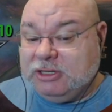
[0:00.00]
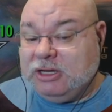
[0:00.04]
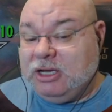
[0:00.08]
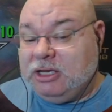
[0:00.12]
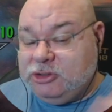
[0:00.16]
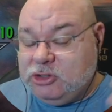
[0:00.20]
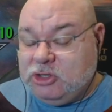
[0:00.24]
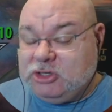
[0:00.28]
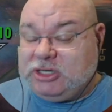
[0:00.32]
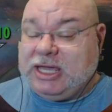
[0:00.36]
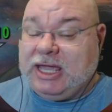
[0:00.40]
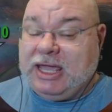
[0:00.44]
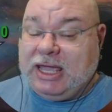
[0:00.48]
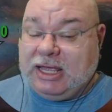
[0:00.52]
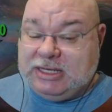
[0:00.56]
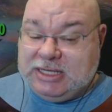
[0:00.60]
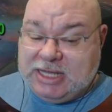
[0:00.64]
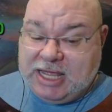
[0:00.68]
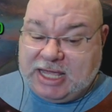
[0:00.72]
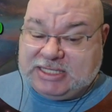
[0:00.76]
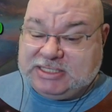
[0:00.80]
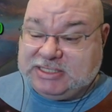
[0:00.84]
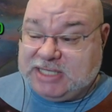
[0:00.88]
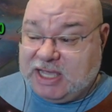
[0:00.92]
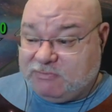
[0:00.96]
You can,
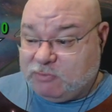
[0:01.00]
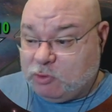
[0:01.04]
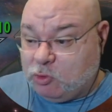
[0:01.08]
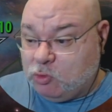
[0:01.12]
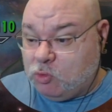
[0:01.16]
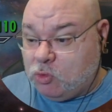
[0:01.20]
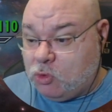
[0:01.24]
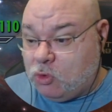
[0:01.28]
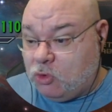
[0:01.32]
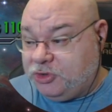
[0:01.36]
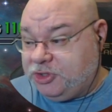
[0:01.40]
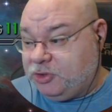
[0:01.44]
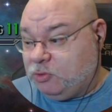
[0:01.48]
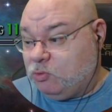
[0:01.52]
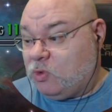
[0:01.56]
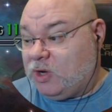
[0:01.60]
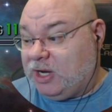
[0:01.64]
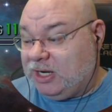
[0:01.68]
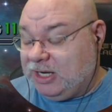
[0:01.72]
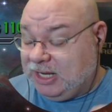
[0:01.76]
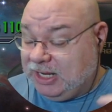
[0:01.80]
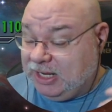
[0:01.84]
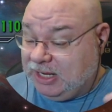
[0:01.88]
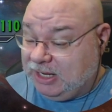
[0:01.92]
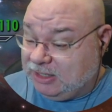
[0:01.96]
yes, have a ward in
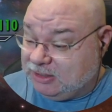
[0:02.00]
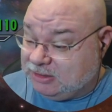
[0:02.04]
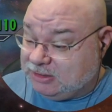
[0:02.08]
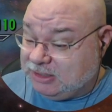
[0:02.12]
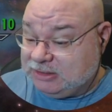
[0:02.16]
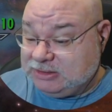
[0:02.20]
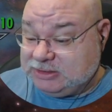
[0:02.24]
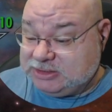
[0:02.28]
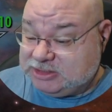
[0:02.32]
one hand and,